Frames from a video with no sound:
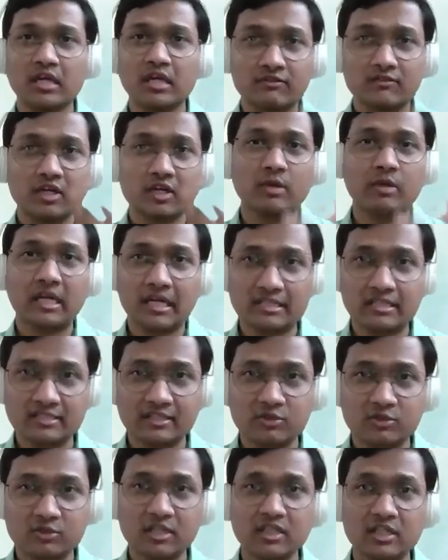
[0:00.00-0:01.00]
verbalize
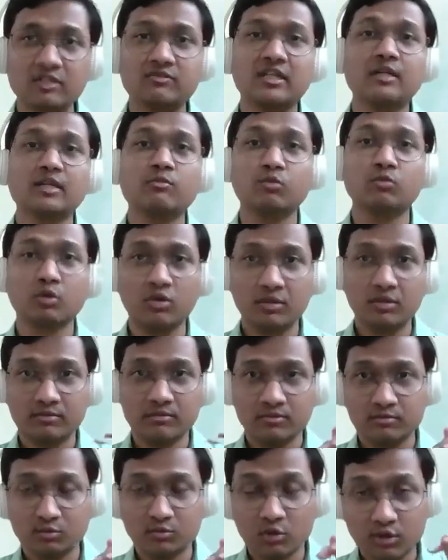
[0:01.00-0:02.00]
it. So it is very
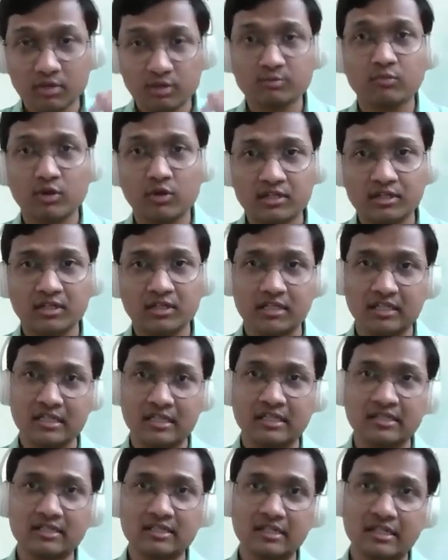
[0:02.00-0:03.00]
more important
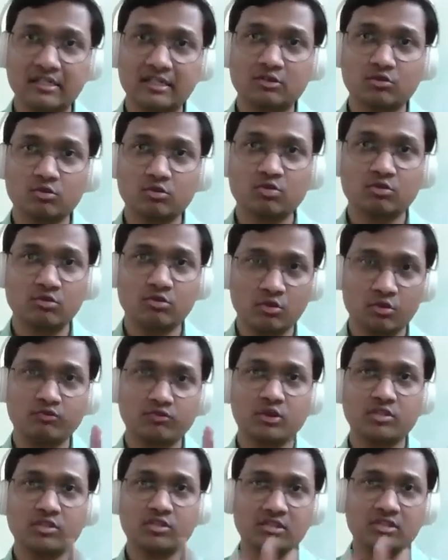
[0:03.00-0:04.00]
in kids to look
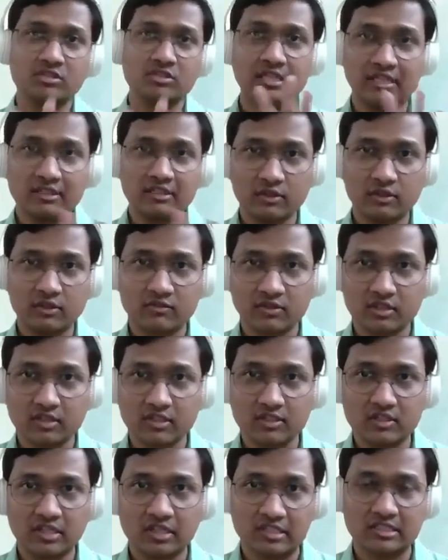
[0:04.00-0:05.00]
for such signs of
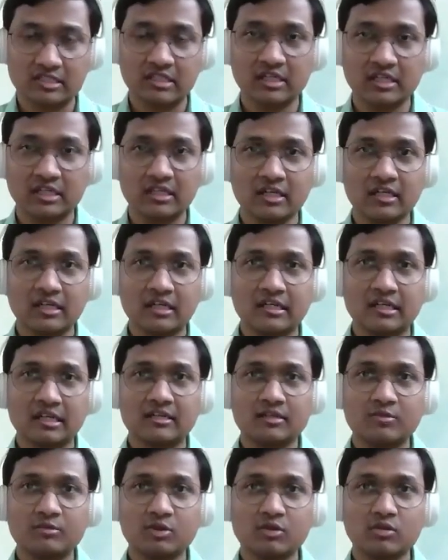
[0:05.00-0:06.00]
stress,
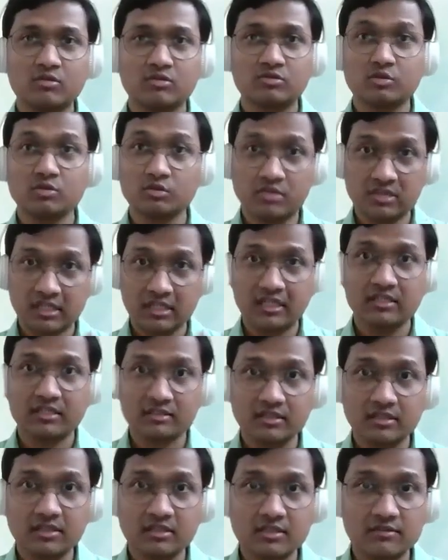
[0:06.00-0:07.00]
because suicide
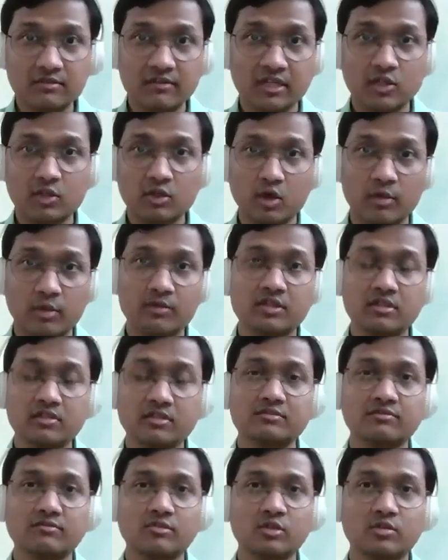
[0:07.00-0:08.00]
is very
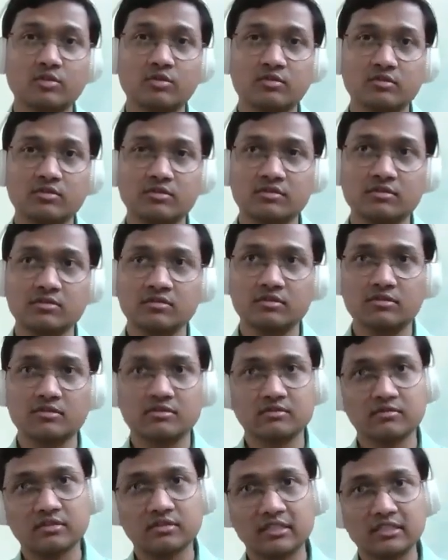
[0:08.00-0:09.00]
common.
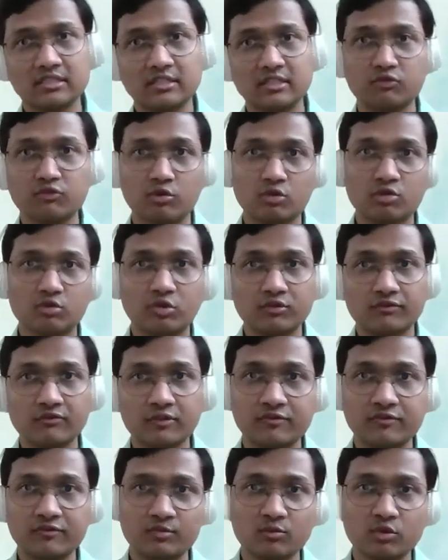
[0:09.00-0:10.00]
They say fourth or
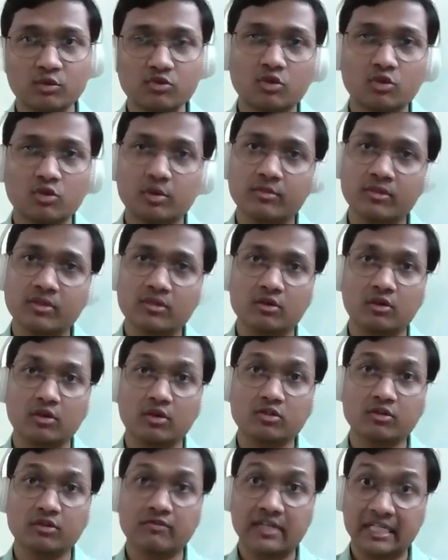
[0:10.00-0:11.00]
fifth most common
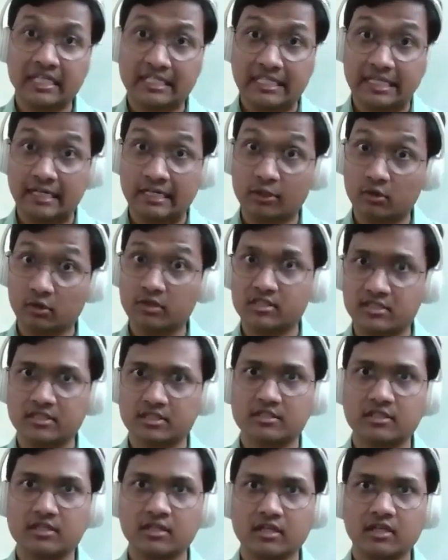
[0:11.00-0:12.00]
cause of death in
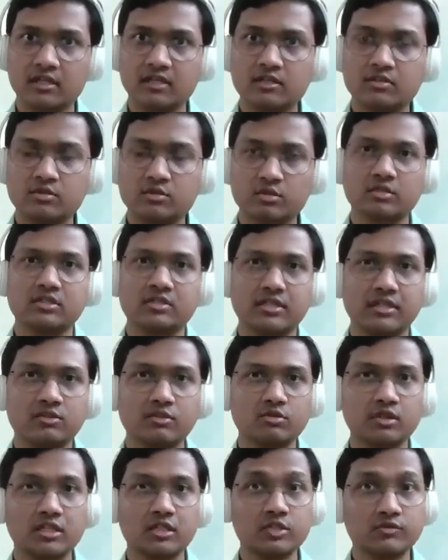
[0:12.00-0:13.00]
adolescents is suicide.
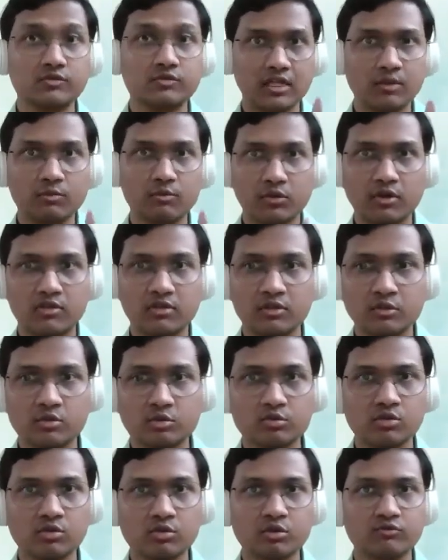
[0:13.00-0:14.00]
So it is very important
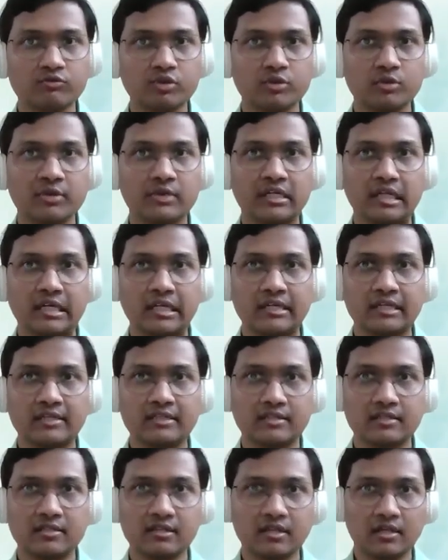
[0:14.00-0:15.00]
to look for mental
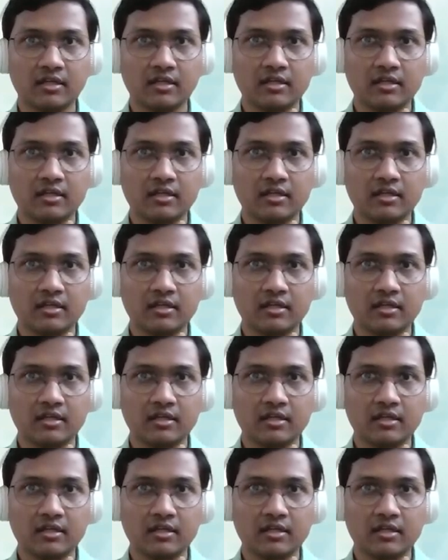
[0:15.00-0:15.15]
illness in